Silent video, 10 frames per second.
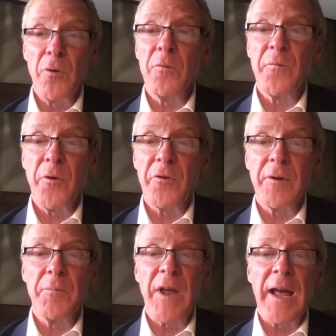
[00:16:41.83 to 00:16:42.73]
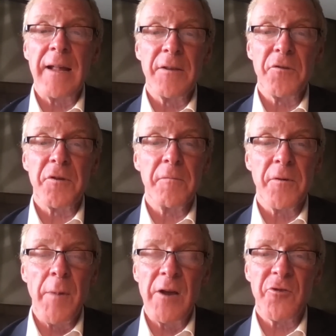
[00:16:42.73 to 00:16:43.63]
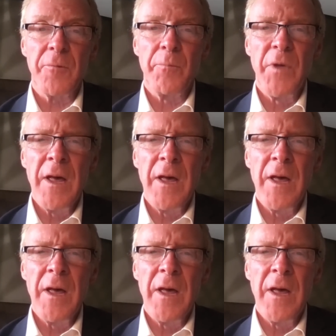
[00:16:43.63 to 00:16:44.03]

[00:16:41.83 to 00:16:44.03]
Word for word: who first obtained this information.